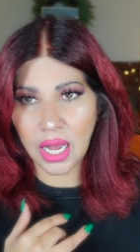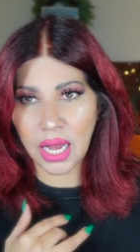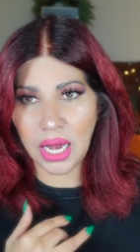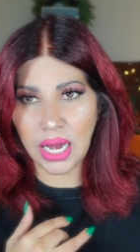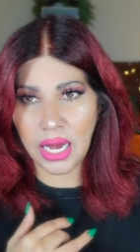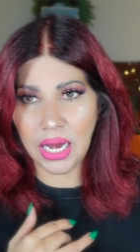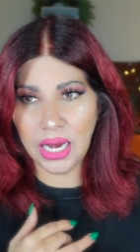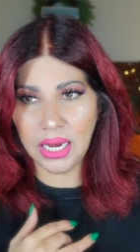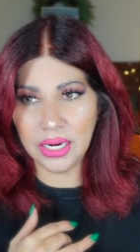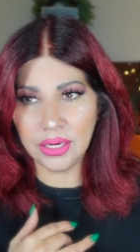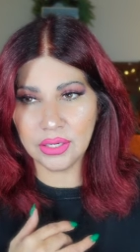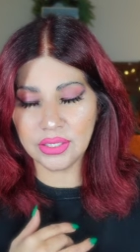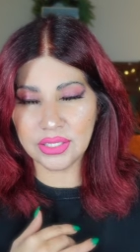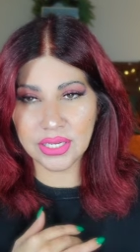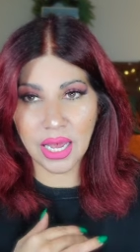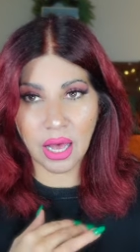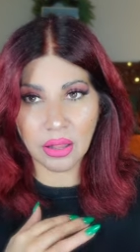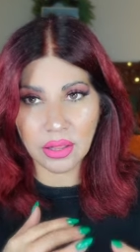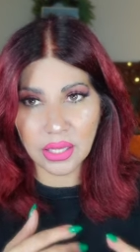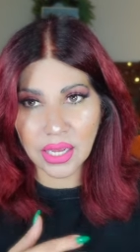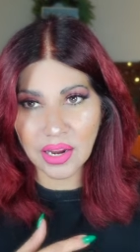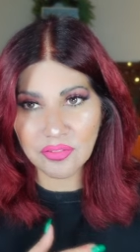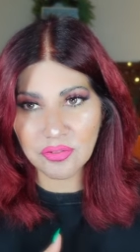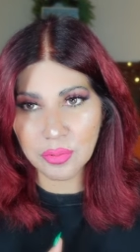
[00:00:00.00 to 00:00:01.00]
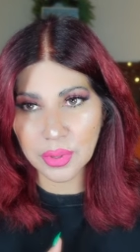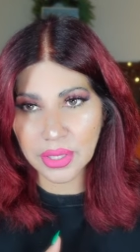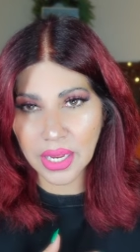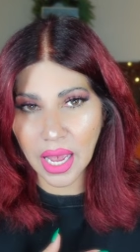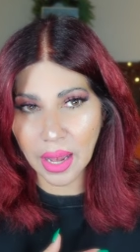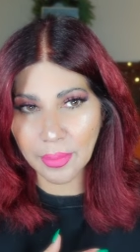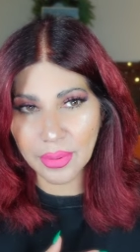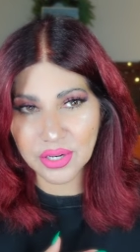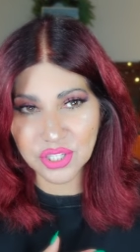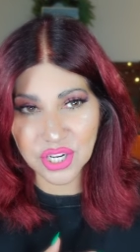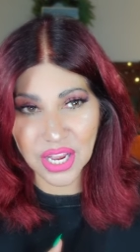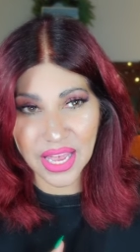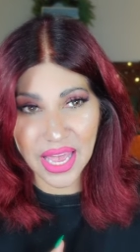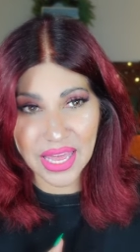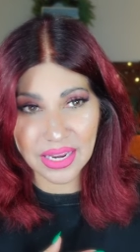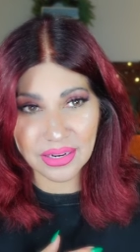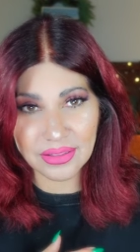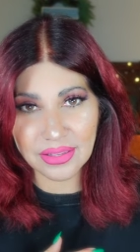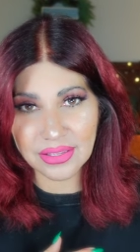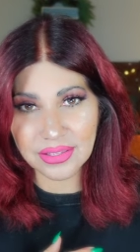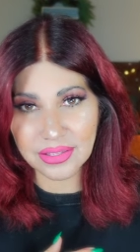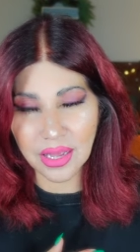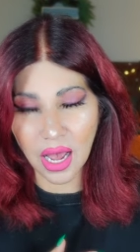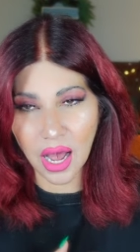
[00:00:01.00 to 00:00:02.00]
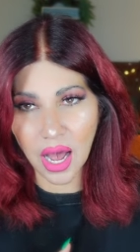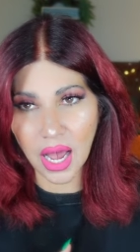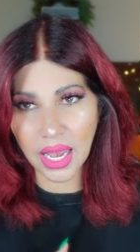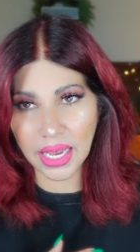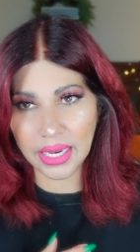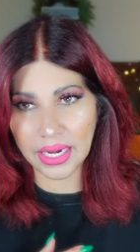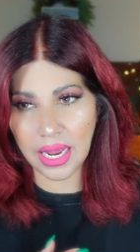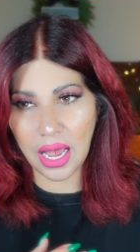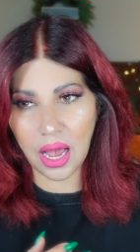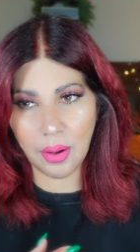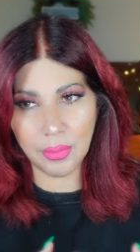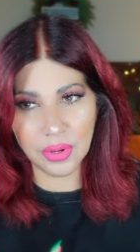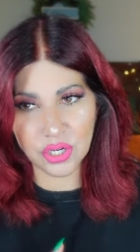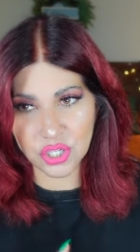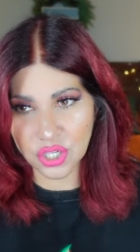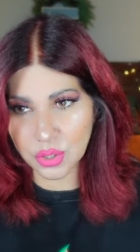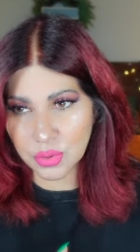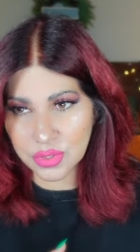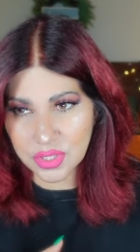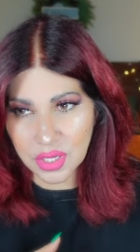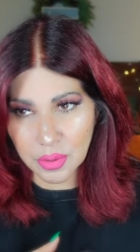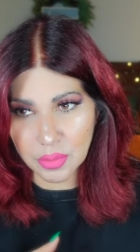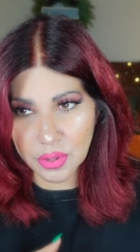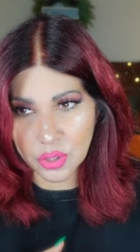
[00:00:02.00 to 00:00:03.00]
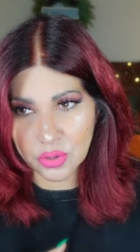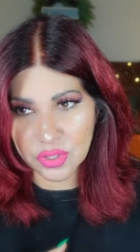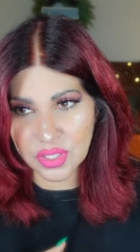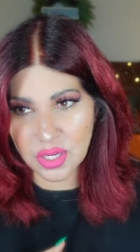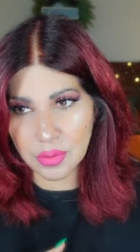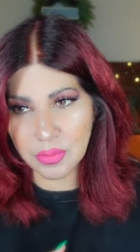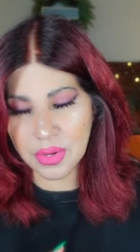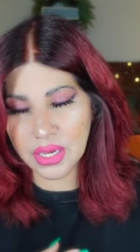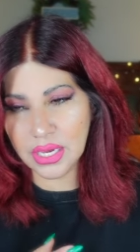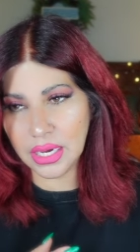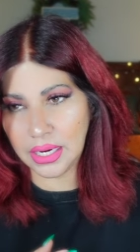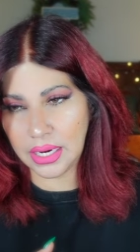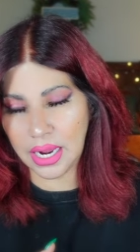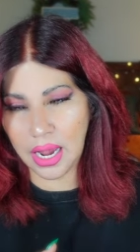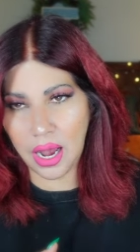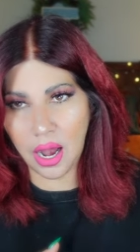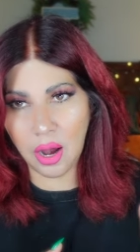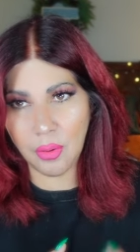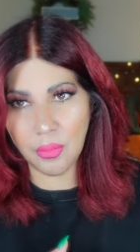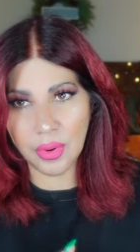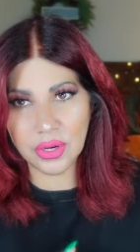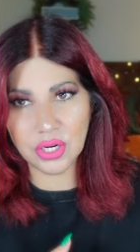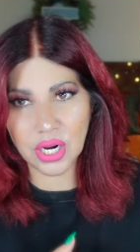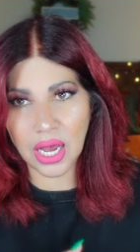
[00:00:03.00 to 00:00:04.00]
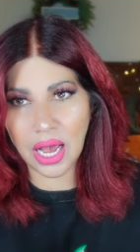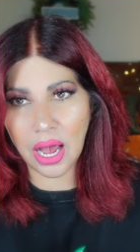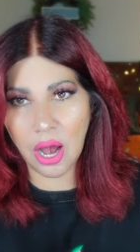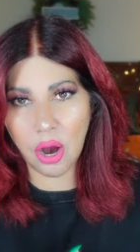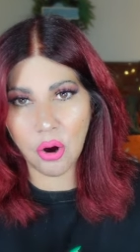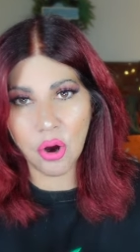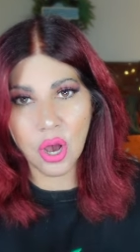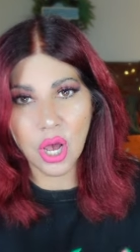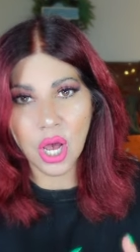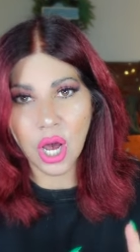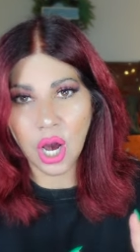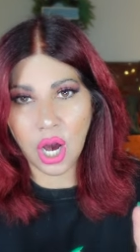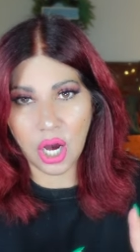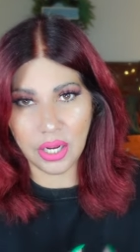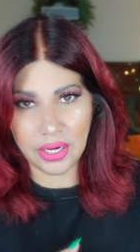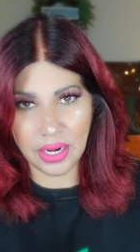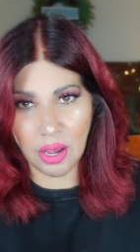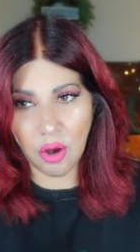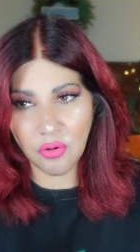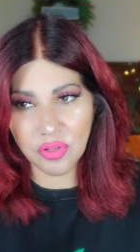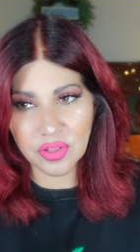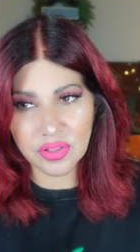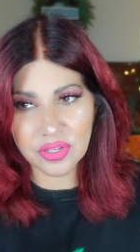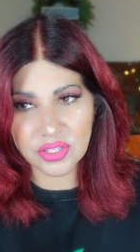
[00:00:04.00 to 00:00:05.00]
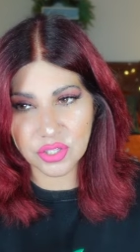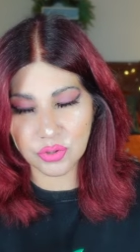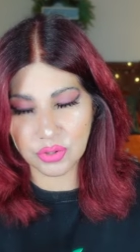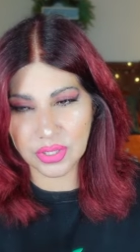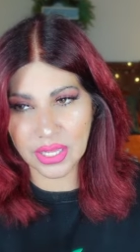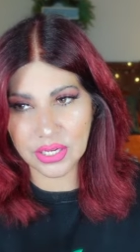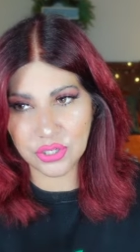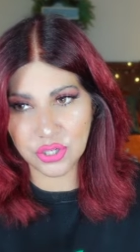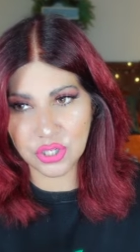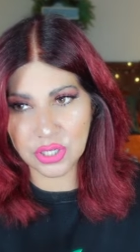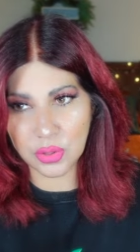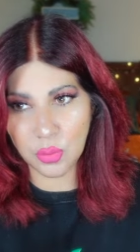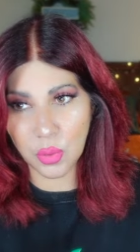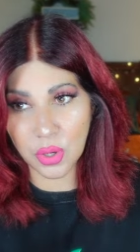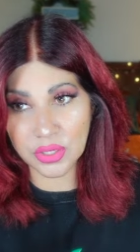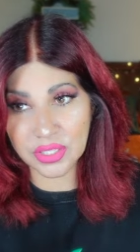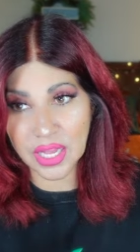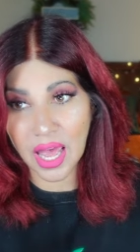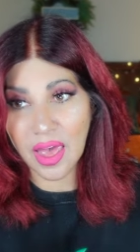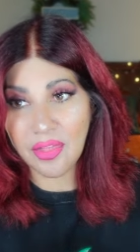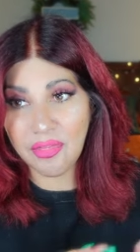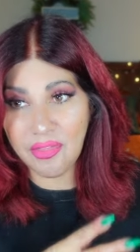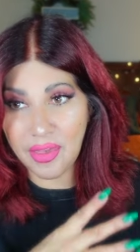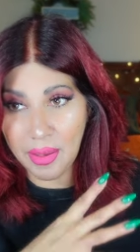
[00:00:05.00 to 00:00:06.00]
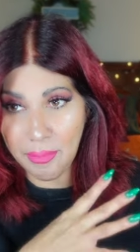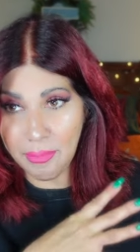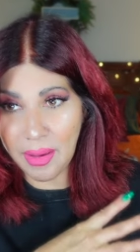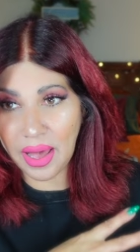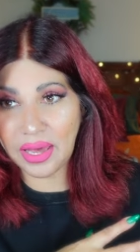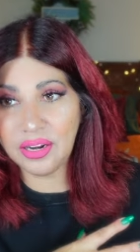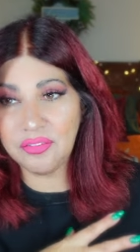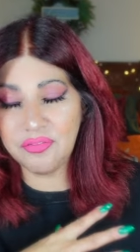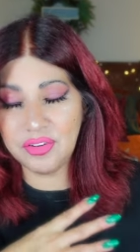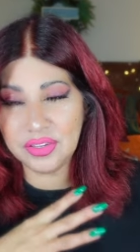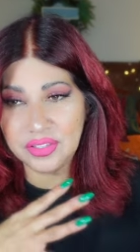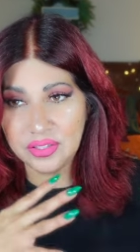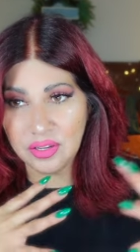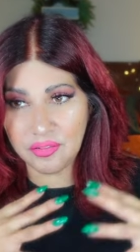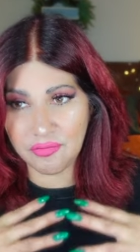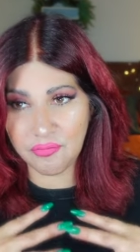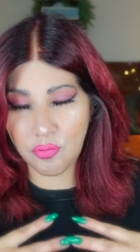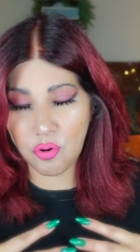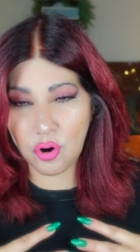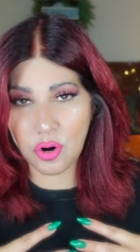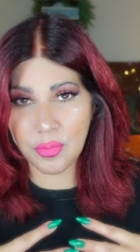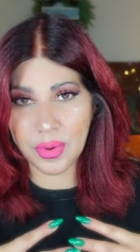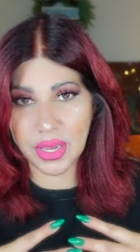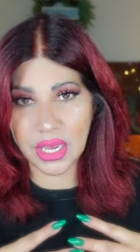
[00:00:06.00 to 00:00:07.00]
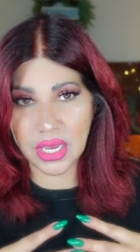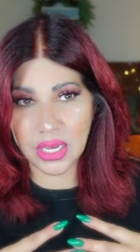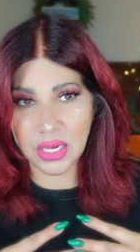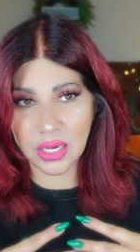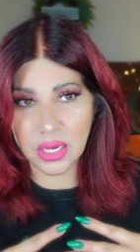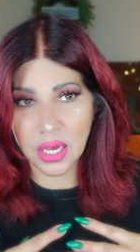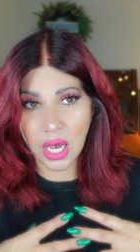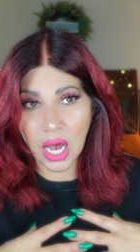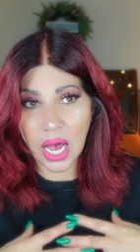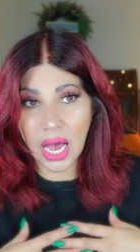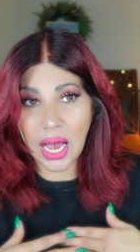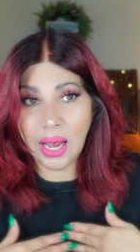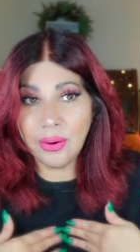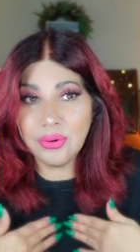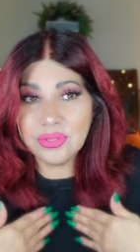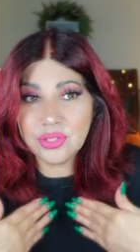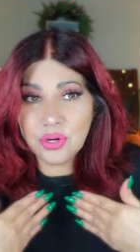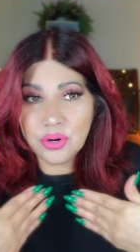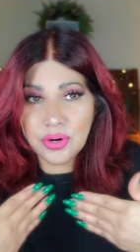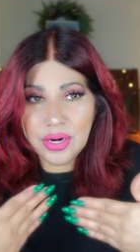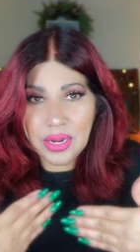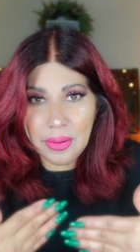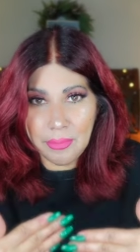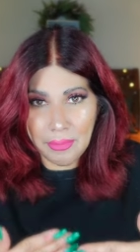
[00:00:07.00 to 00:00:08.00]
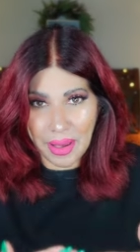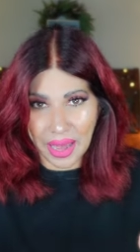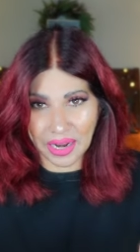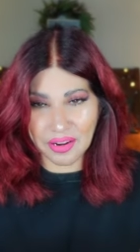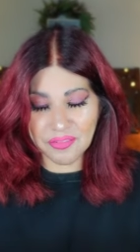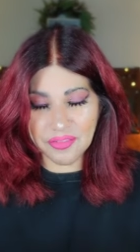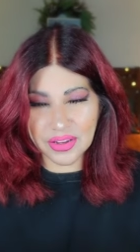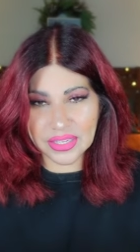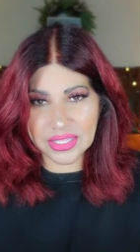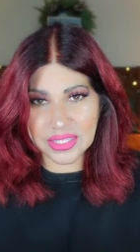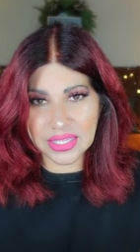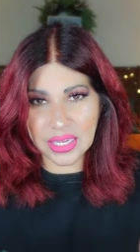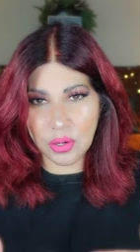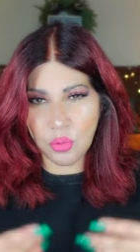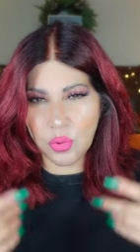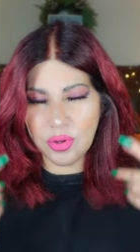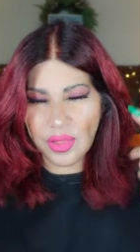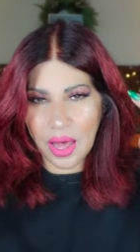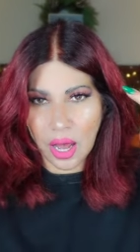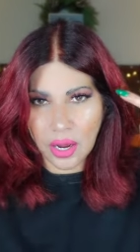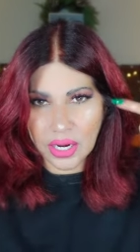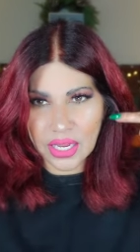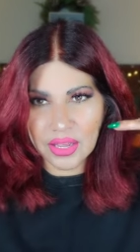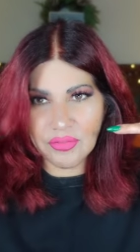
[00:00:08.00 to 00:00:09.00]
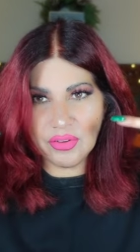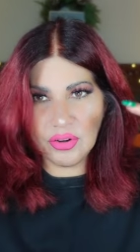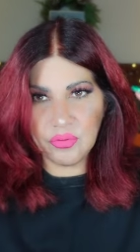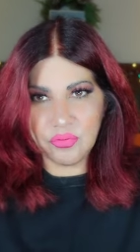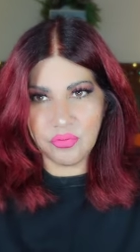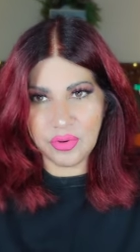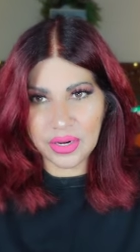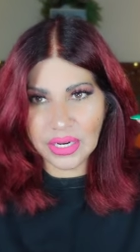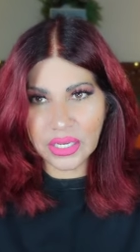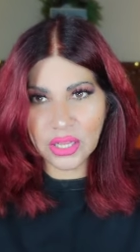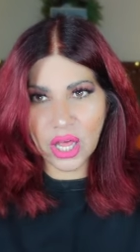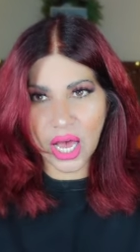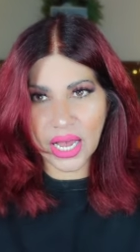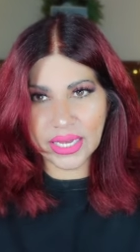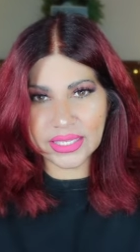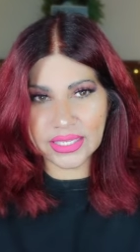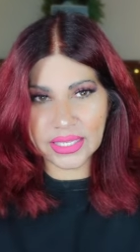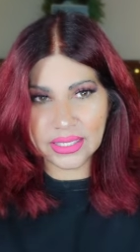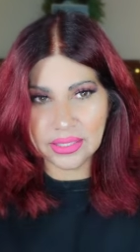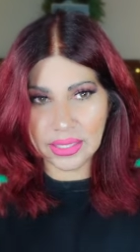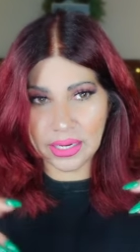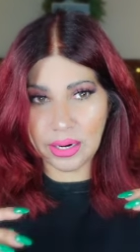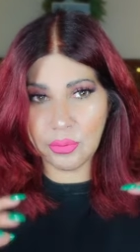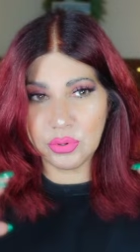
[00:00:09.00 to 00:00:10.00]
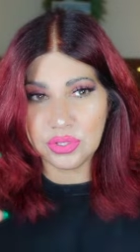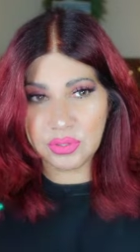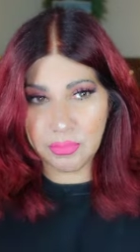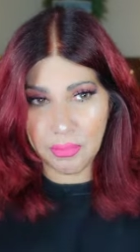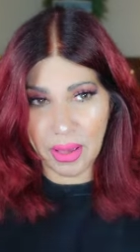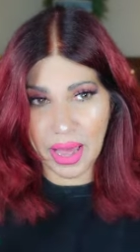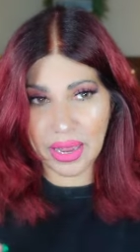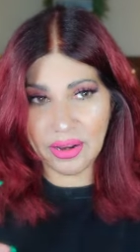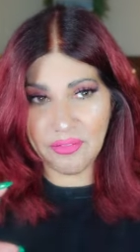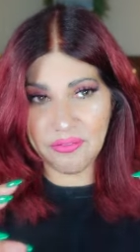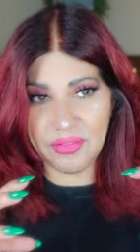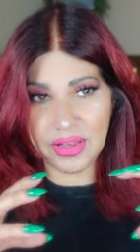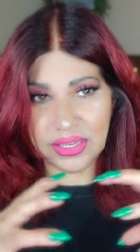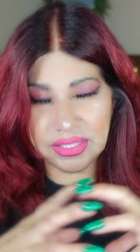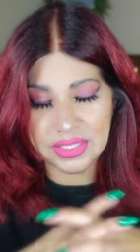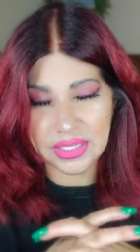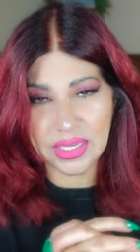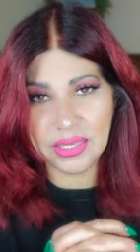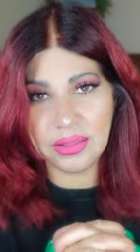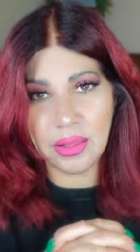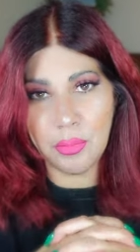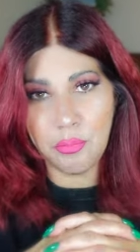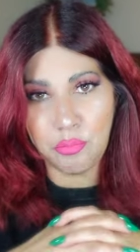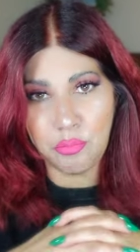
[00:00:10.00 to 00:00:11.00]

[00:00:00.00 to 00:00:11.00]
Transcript: and telling everybody how much I hated this guy and how much he was abusing me and how much how unhealthy this relationship was, they manifested for me. I was already manifesting without even realizing that I was manifesting the